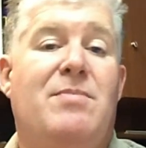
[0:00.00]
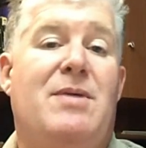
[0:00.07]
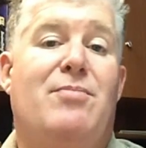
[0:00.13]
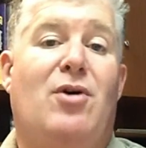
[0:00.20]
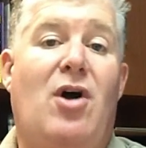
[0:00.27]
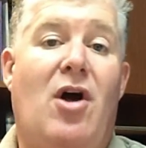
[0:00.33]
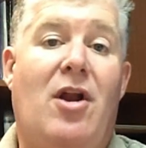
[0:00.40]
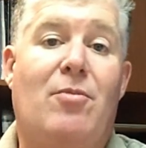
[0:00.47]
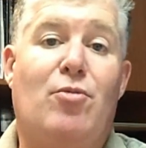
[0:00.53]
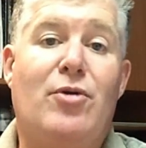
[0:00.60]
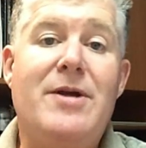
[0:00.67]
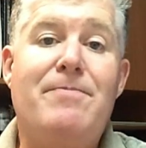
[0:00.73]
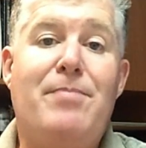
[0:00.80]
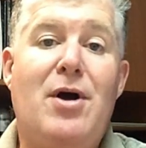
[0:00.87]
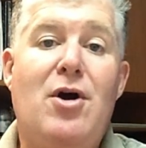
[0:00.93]
People call them
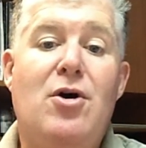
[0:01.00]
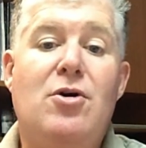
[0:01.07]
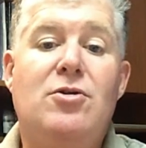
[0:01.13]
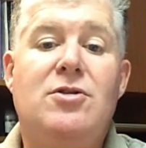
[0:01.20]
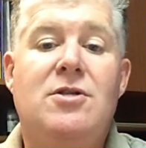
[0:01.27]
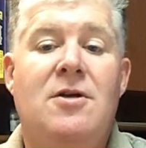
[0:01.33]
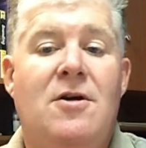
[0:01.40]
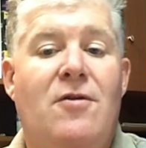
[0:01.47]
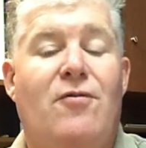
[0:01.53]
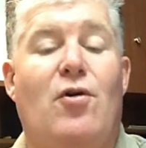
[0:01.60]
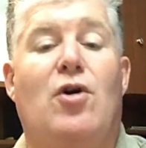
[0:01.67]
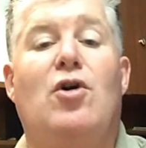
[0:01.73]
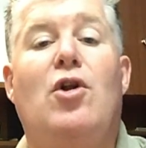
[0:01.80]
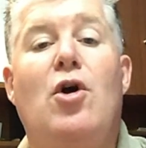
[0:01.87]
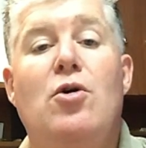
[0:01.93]
repos,
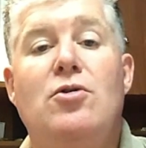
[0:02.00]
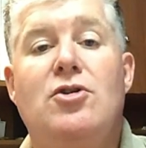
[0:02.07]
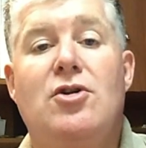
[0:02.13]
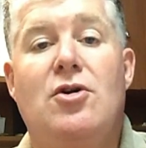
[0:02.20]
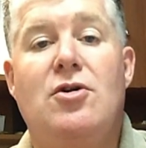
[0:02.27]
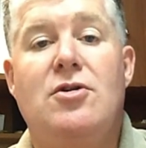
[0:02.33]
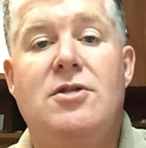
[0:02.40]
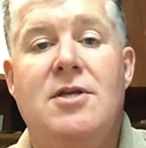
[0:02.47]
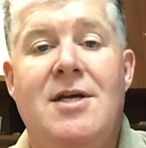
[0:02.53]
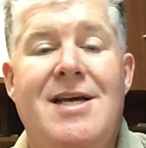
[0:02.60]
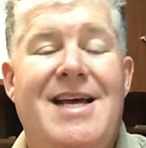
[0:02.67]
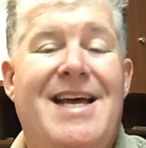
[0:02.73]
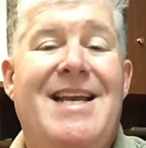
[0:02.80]
foreclosures.